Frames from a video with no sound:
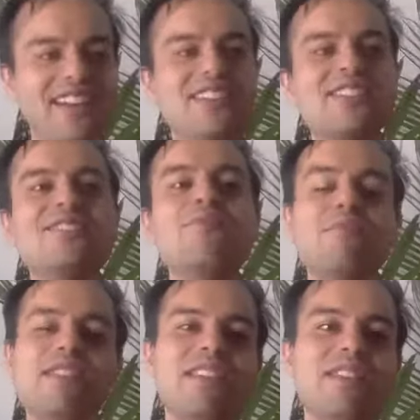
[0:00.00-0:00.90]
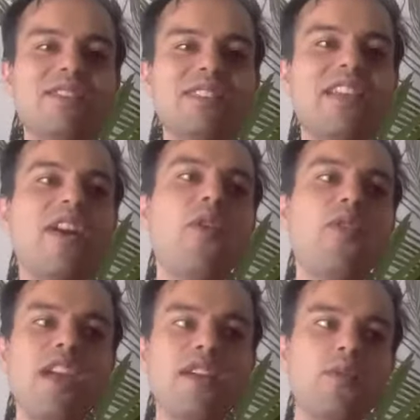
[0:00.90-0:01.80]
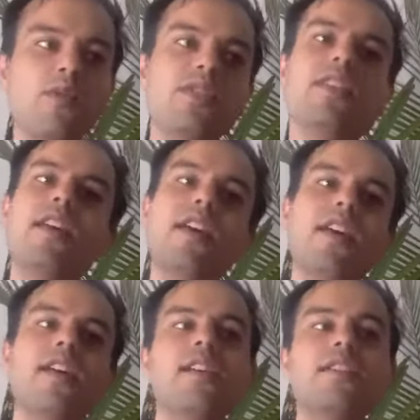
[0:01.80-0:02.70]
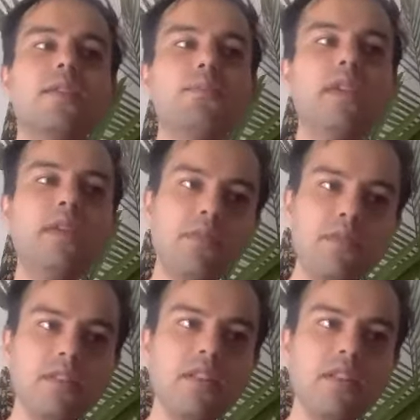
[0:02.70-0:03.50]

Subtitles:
because to me that was like, okay, the people